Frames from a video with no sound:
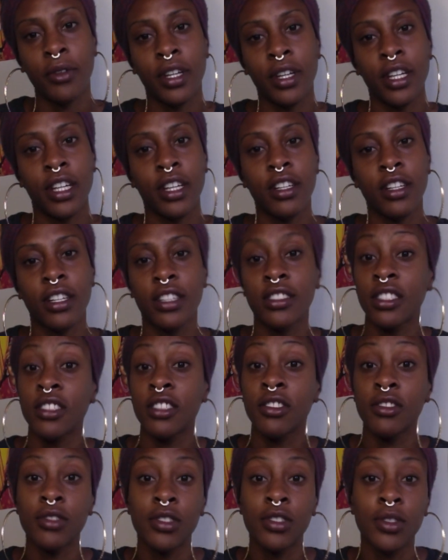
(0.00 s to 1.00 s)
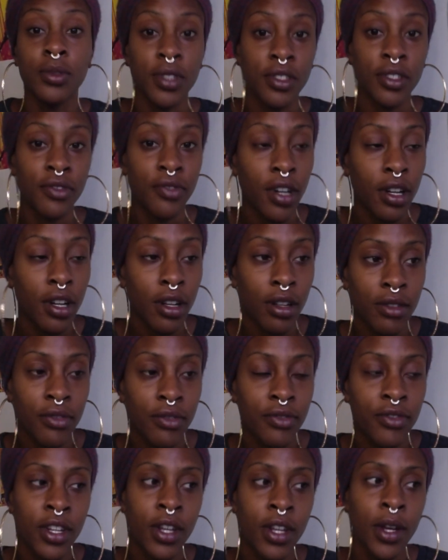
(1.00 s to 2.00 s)
it continued to evolve
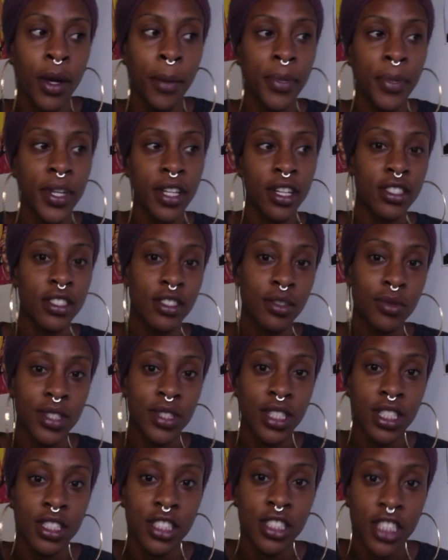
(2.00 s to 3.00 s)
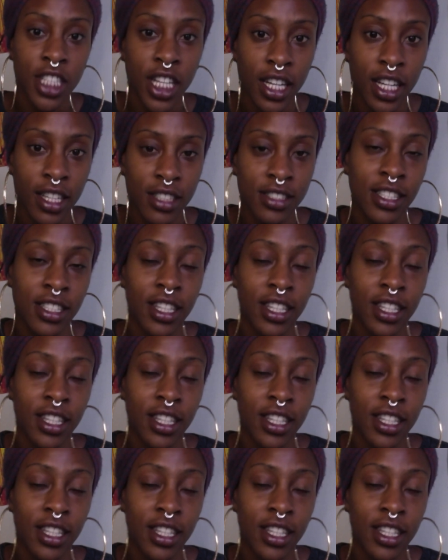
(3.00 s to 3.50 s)
because it was unchecked.